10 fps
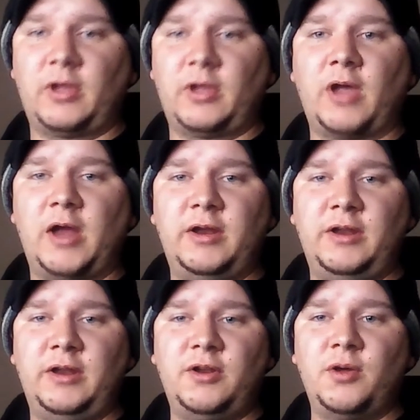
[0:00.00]
Kind of
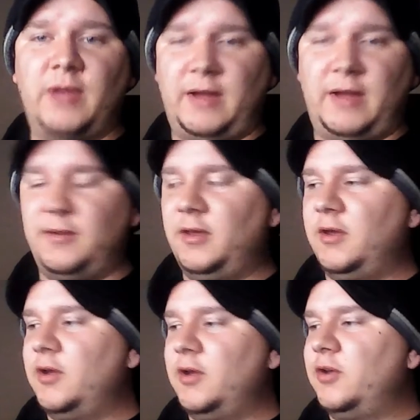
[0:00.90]
need to know that.
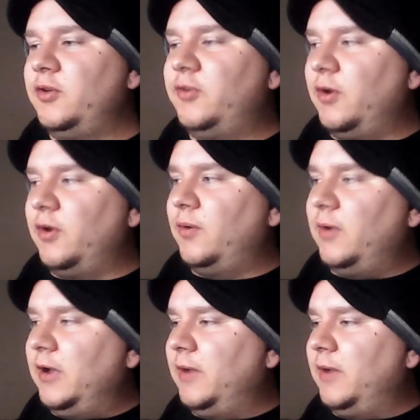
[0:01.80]
So
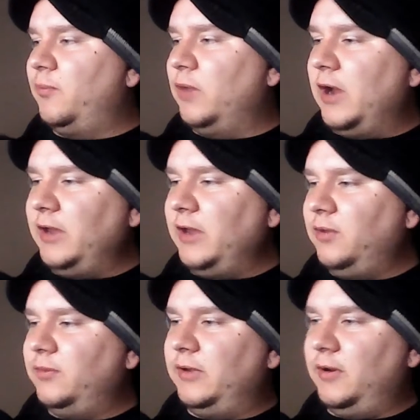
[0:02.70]
what I
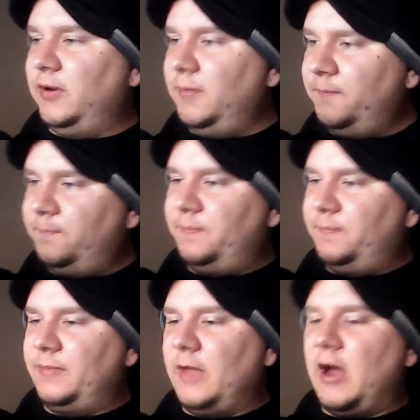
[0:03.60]
use here,
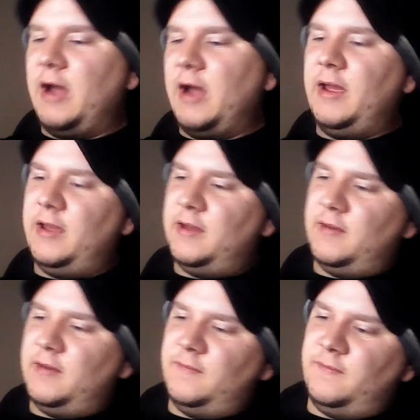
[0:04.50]
I
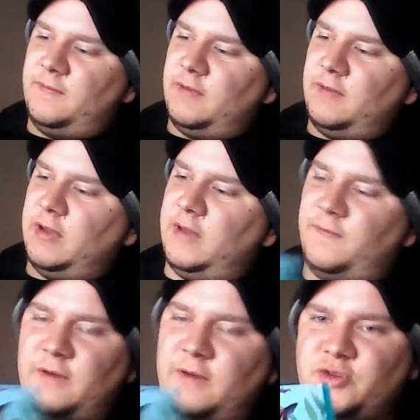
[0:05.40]
have a
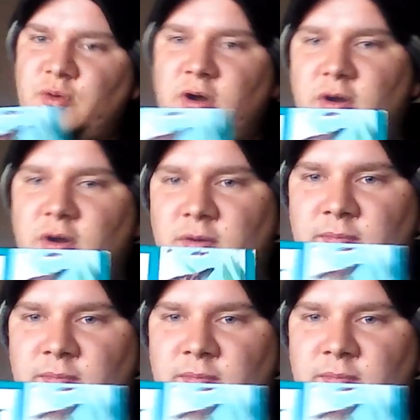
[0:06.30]
freshwater